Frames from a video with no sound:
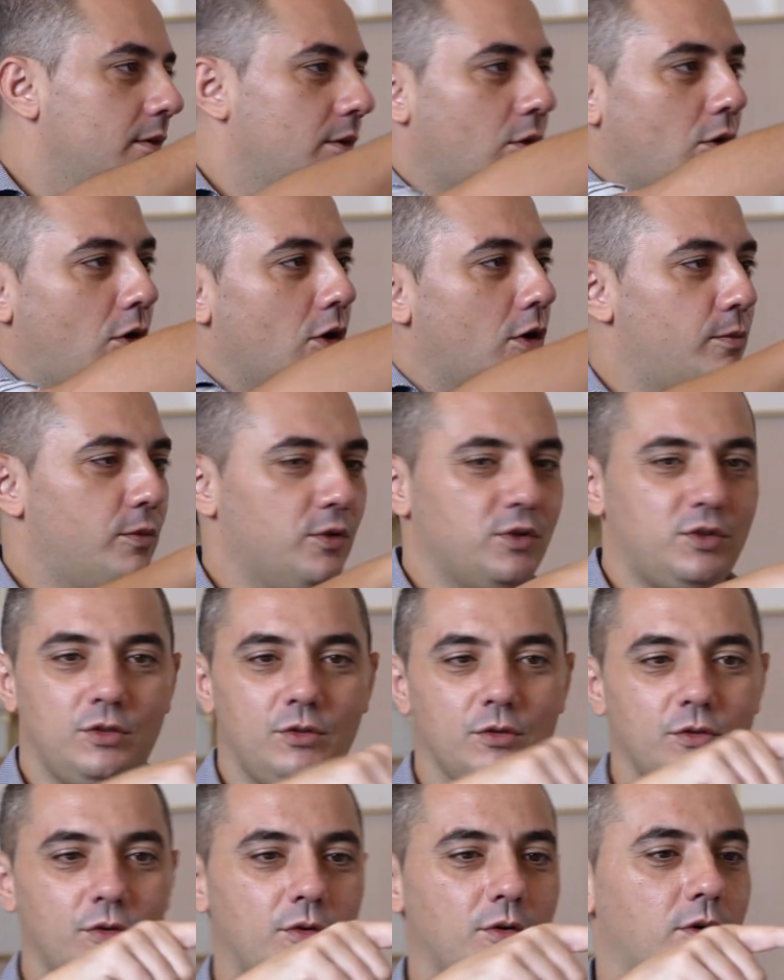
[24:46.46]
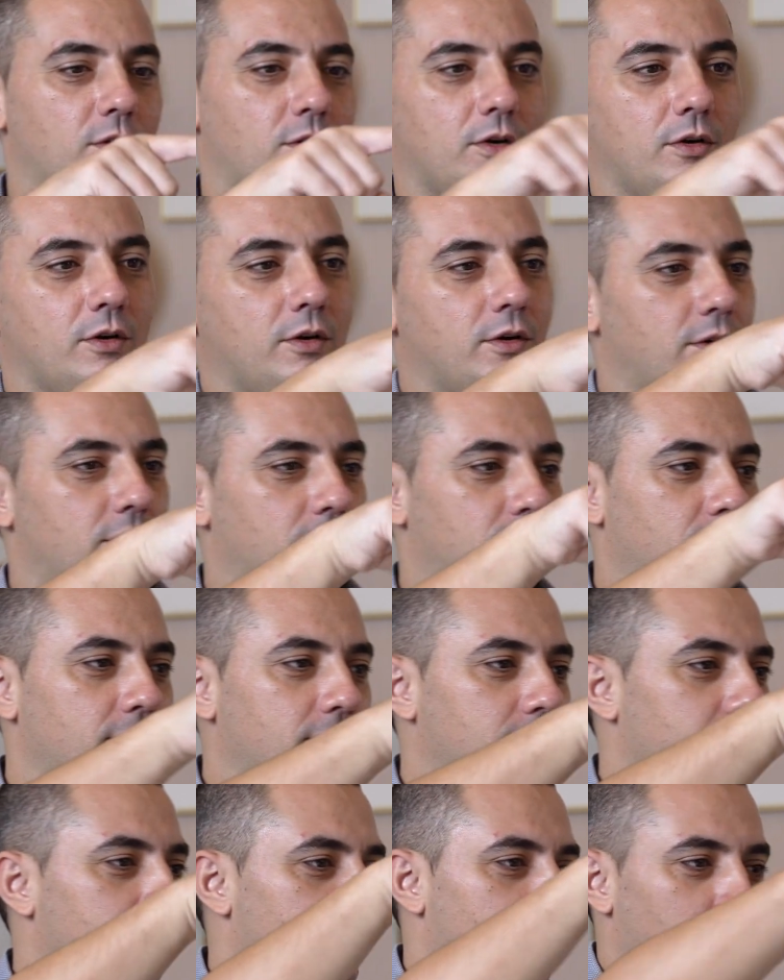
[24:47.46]
croque monsieur or
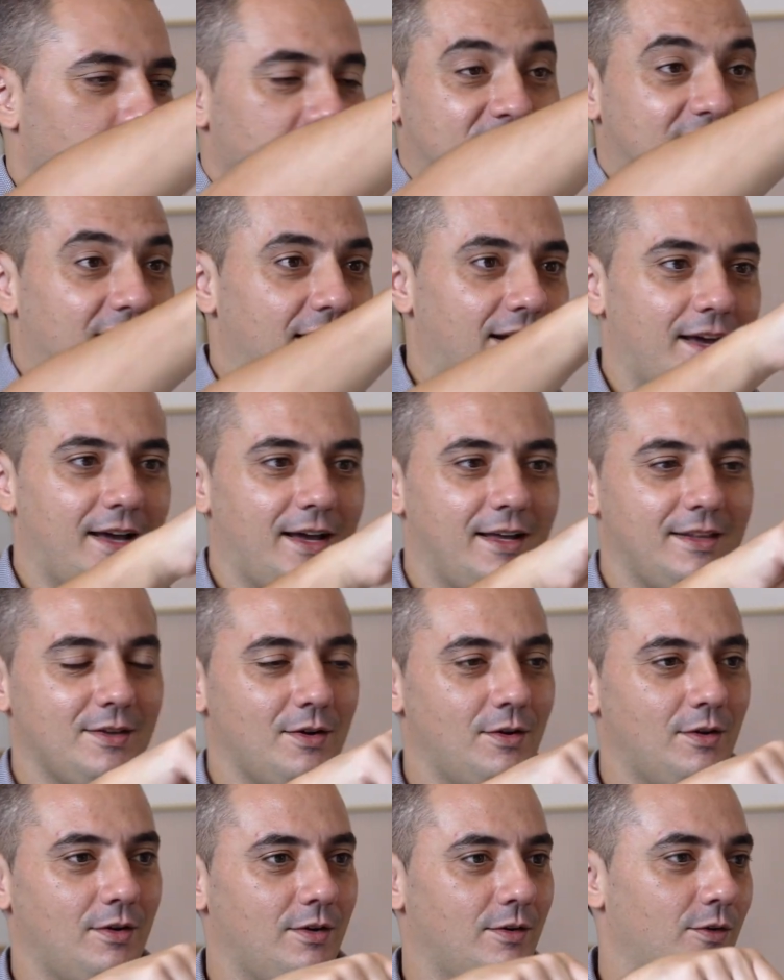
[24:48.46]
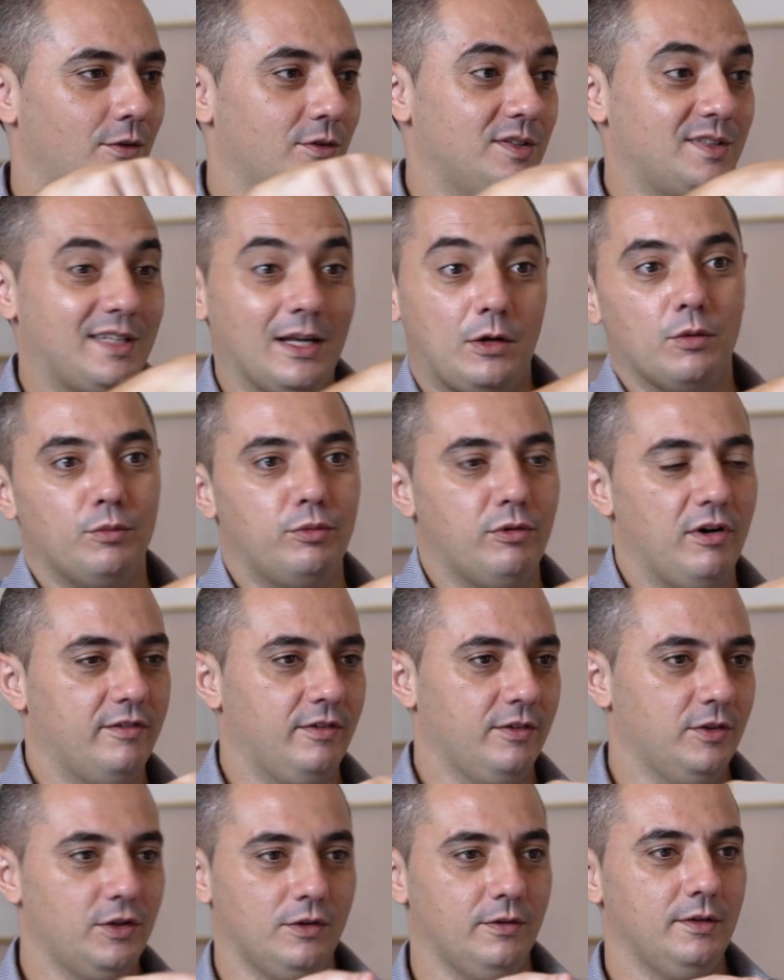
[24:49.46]
a salad or a steak au
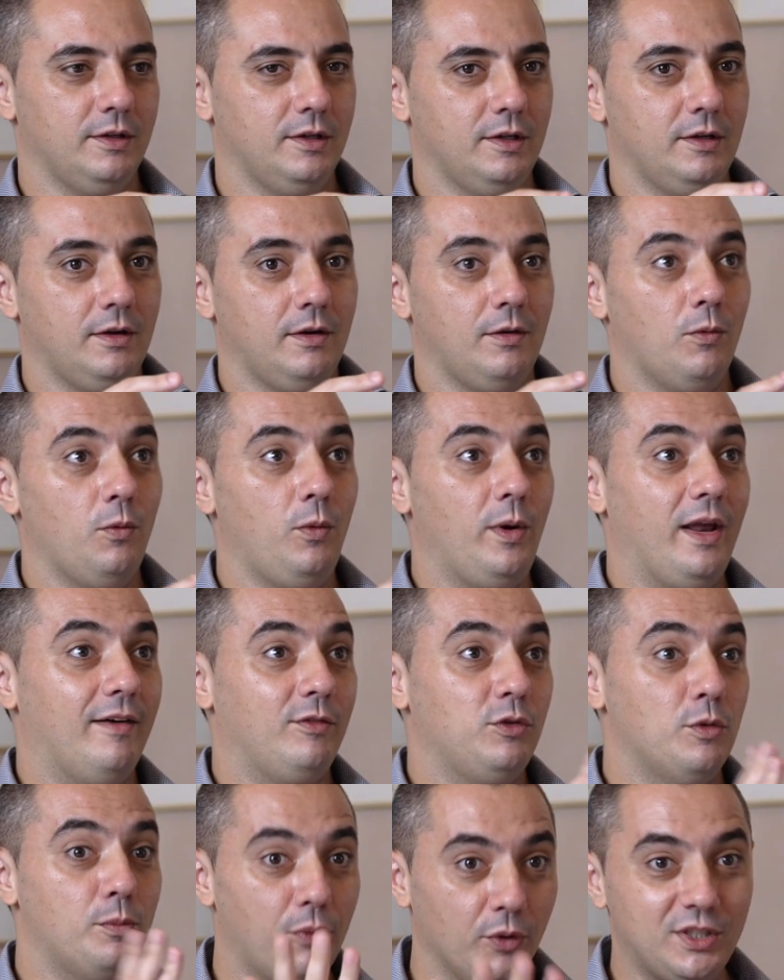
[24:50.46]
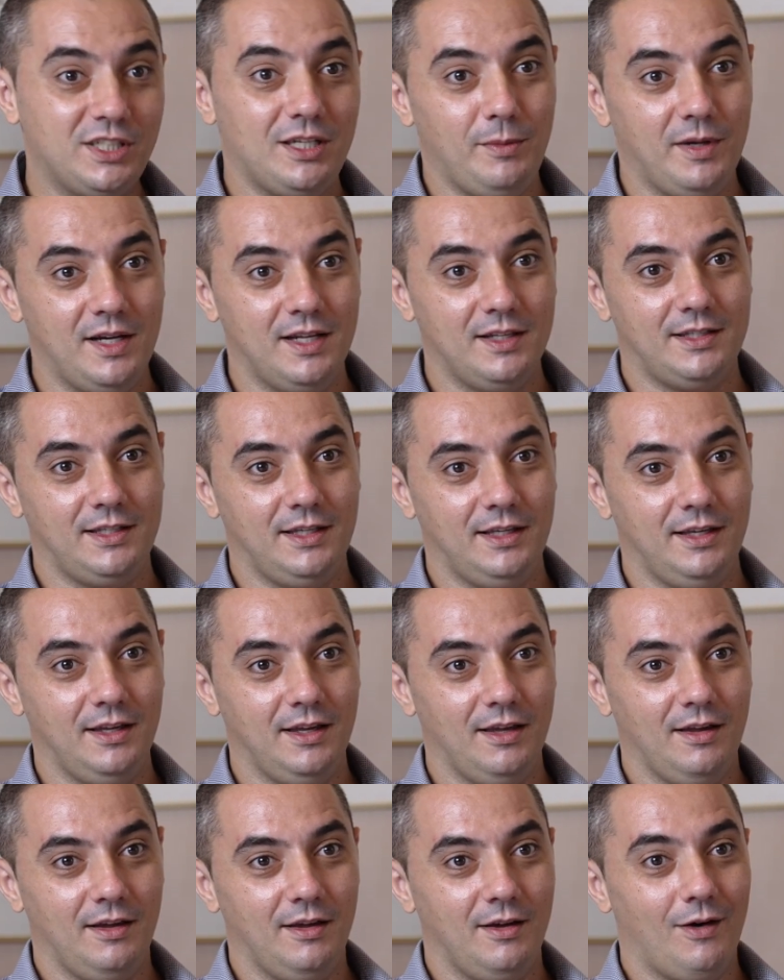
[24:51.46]
poivre. No, we have the possibility
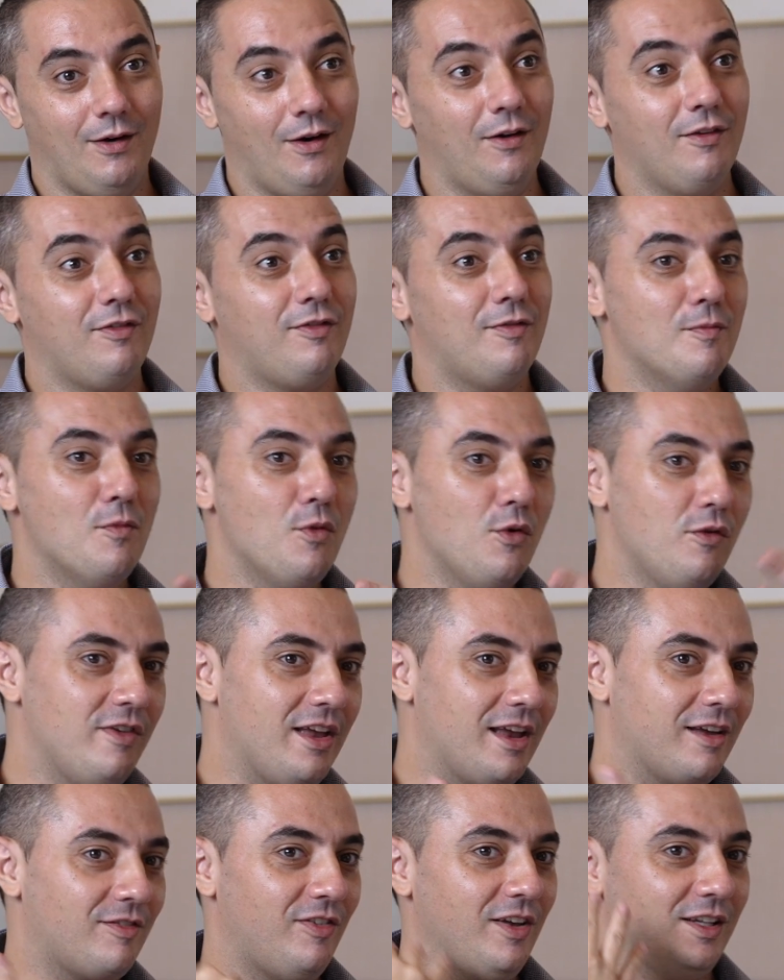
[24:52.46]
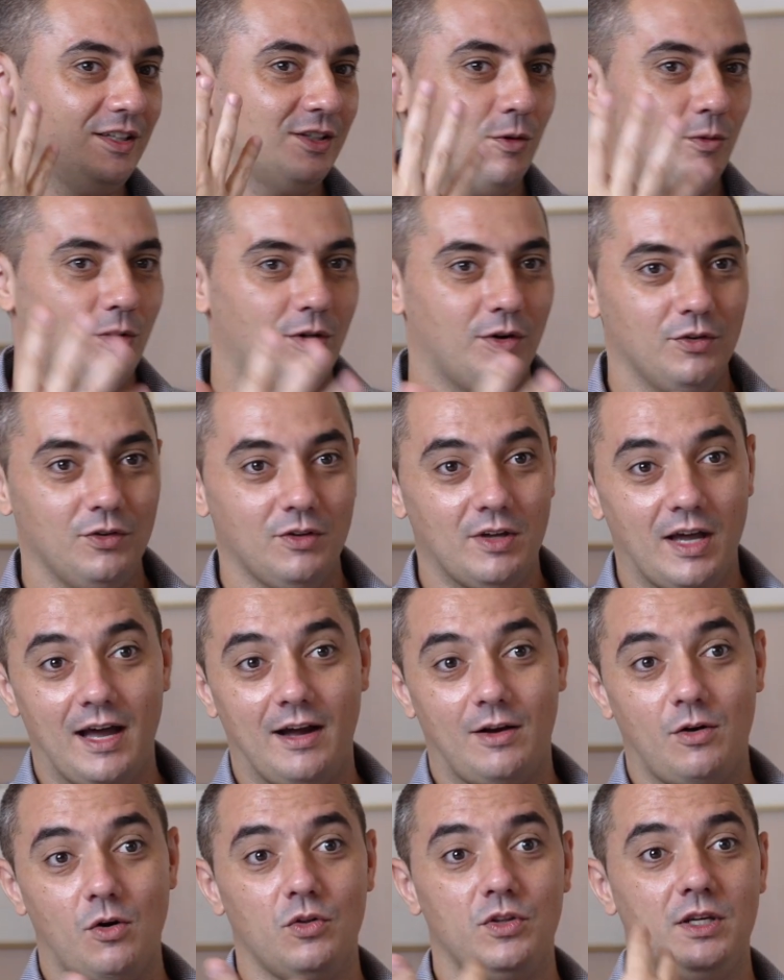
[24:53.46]
of moving things around
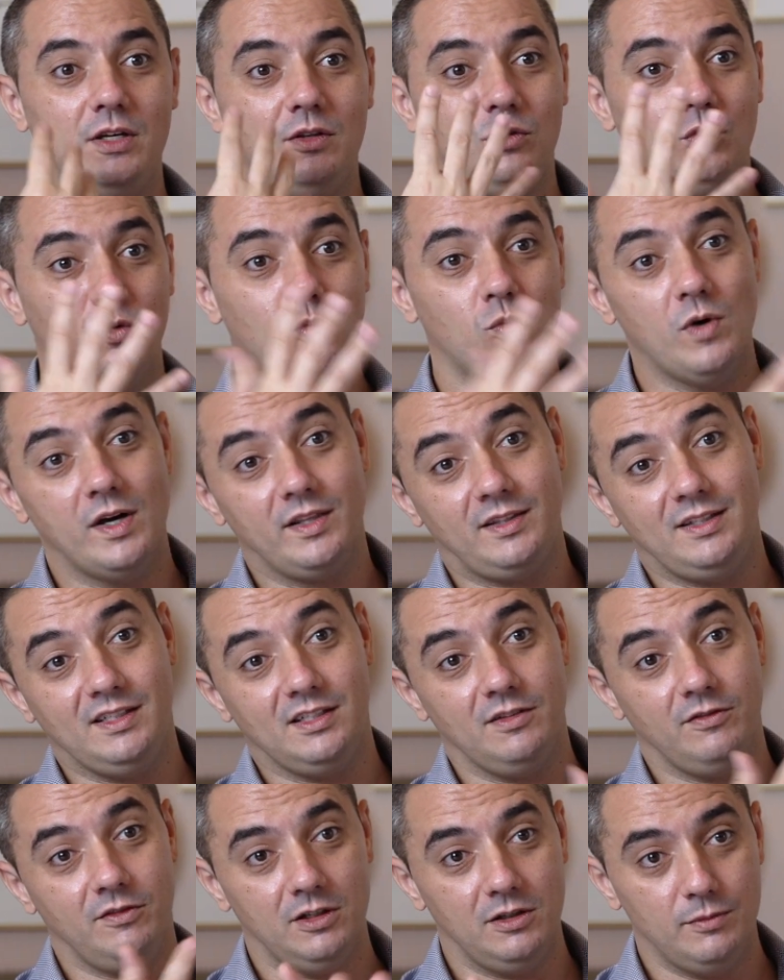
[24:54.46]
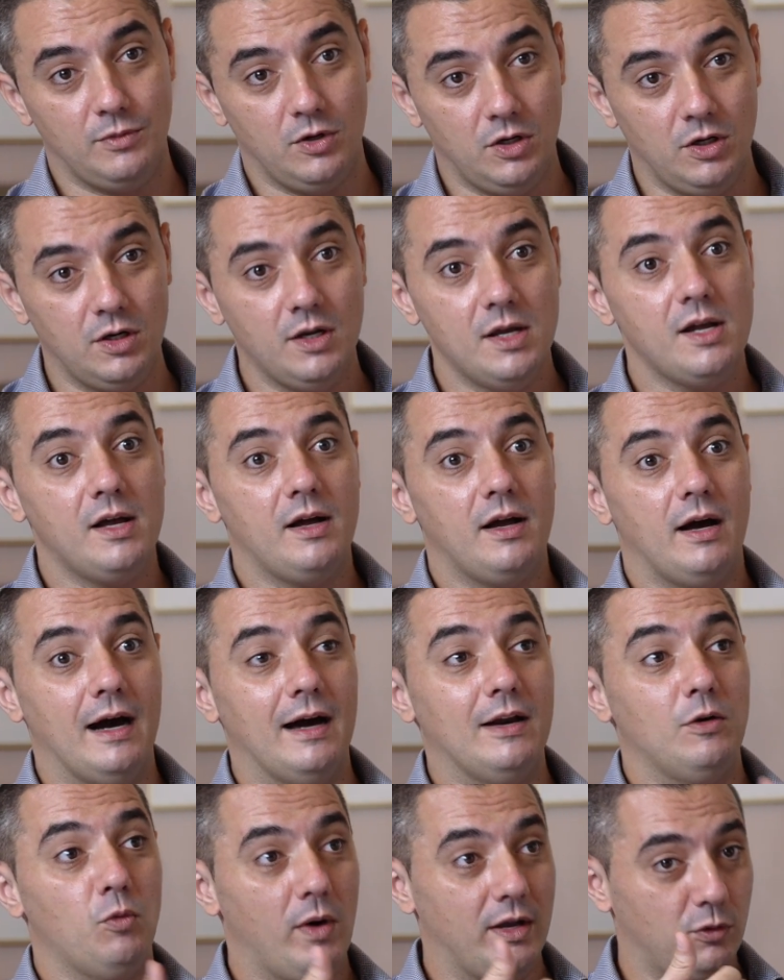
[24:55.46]
according to what is available
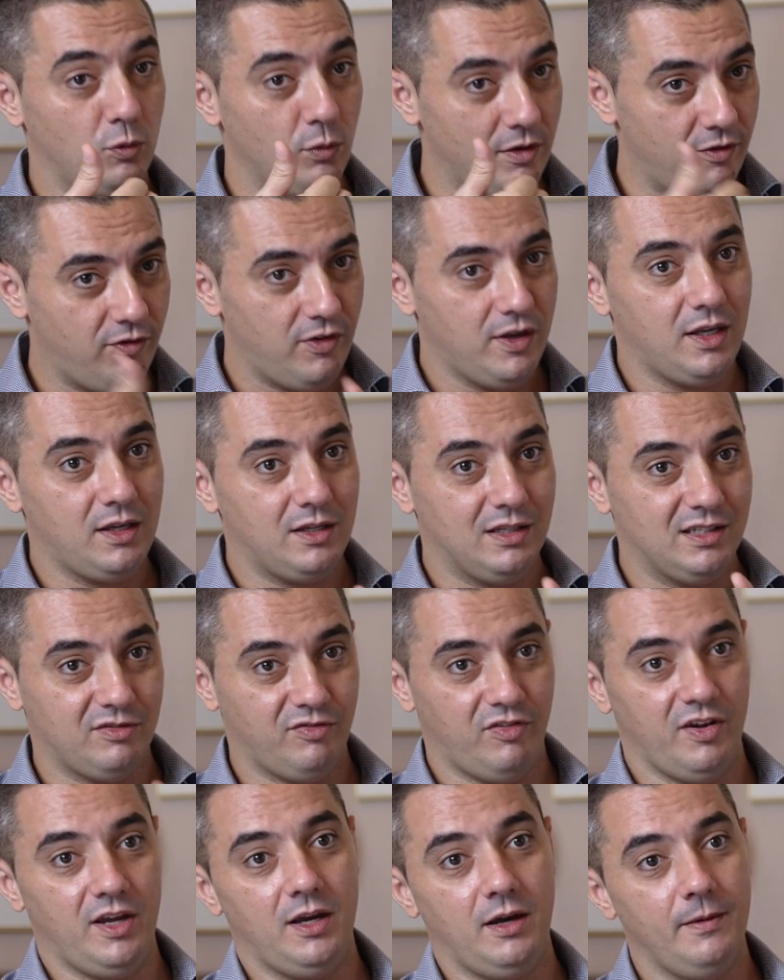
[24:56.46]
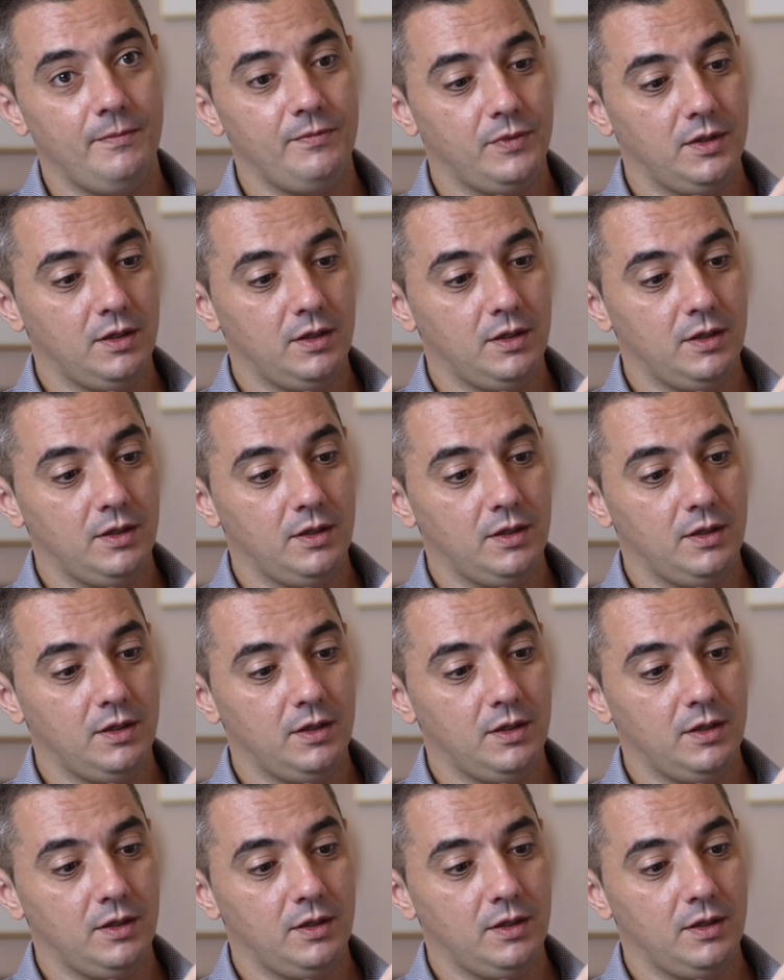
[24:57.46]
and what we think is fair